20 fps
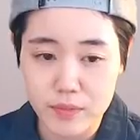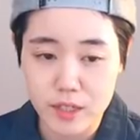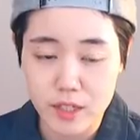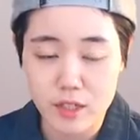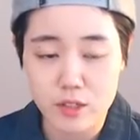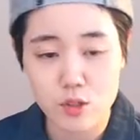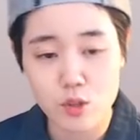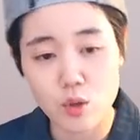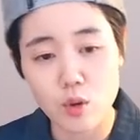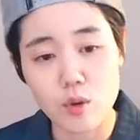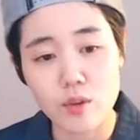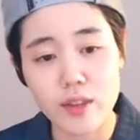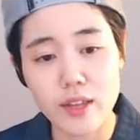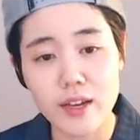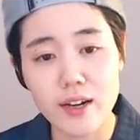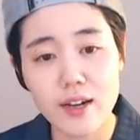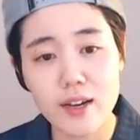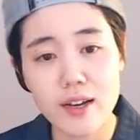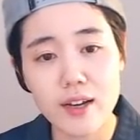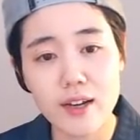So
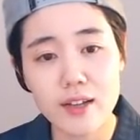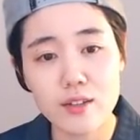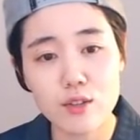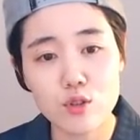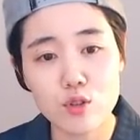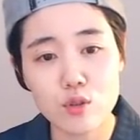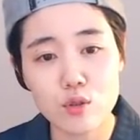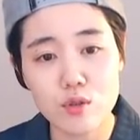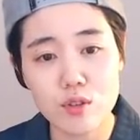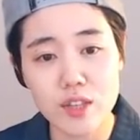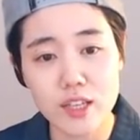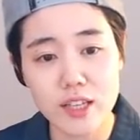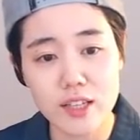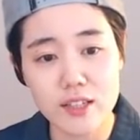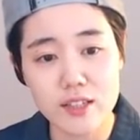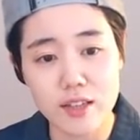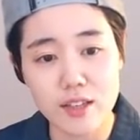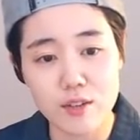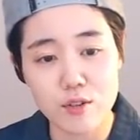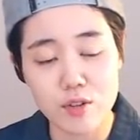there are two
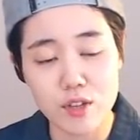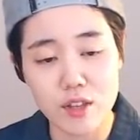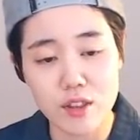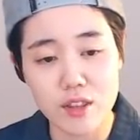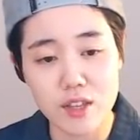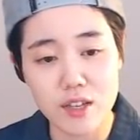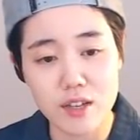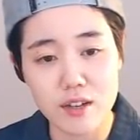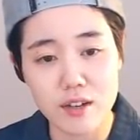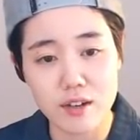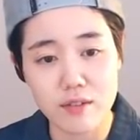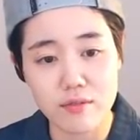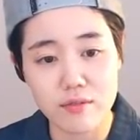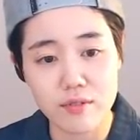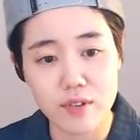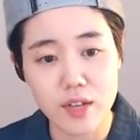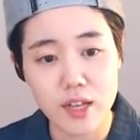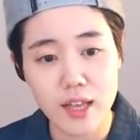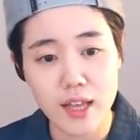things that you can think of.